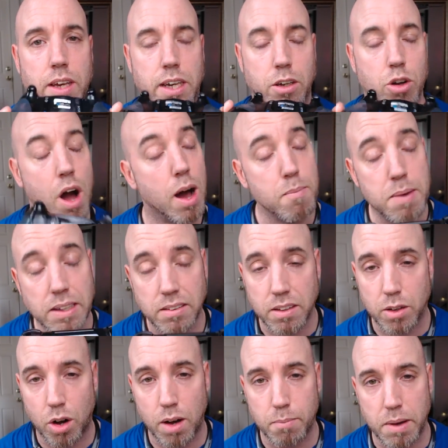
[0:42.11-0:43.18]
and
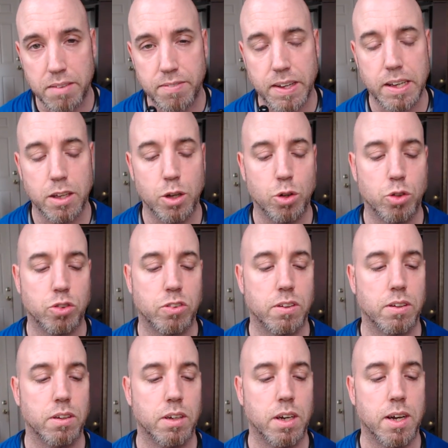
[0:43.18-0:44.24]
commented on my videos
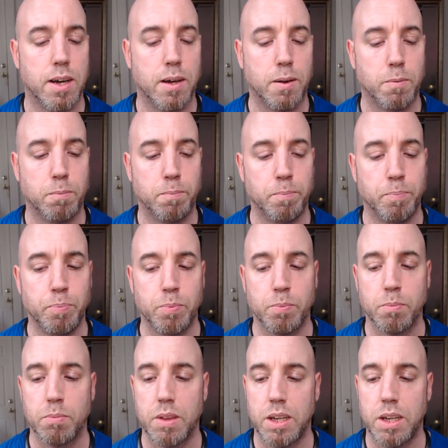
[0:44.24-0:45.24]
um,